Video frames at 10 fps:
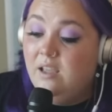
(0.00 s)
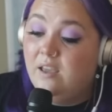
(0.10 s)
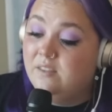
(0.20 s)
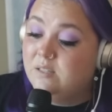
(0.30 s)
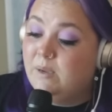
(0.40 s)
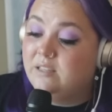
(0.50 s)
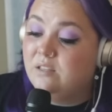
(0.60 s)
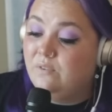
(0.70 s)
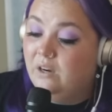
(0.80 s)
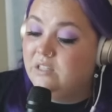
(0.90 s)
and this makes
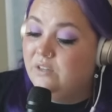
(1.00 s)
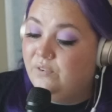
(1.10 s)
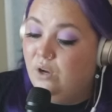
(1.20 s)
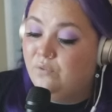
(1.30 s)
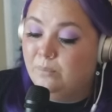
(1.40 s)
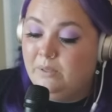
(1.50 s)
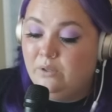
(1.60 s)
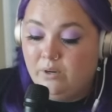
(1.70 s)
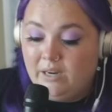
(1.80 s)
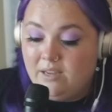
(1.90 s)
it very difficult for me to
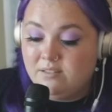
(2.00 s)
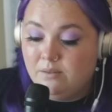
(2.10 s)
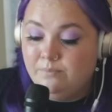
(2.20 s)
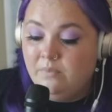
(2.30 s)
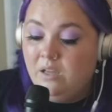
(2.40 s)
orgasm.